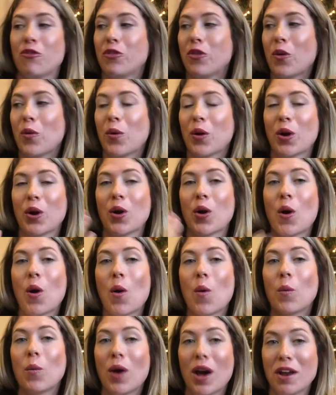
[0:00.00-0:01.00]
for
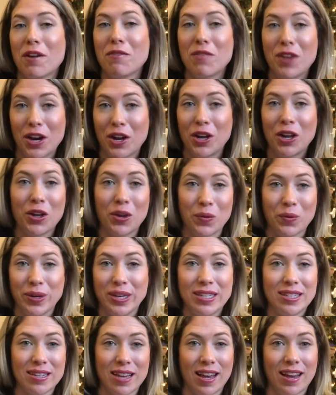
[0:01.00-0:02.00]
one very good
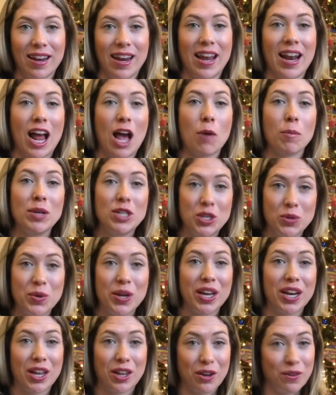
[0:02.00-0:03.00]
reason, and I'll be
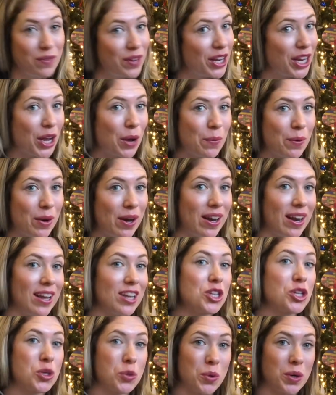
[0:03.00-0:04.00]
doing another video on
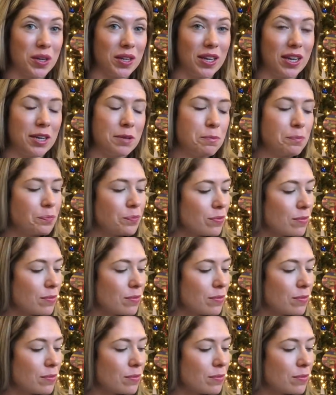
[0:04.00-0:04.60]
it shortly.